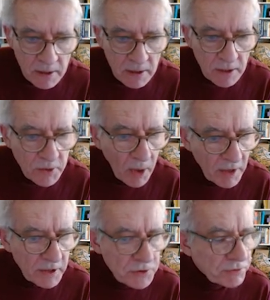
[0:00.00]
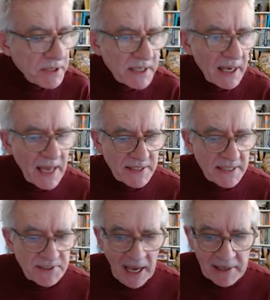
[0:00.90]
So are those three delays
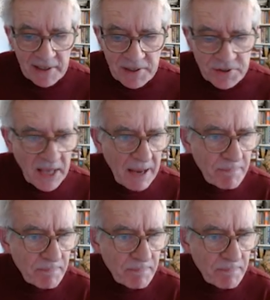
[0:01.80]
exactly the same?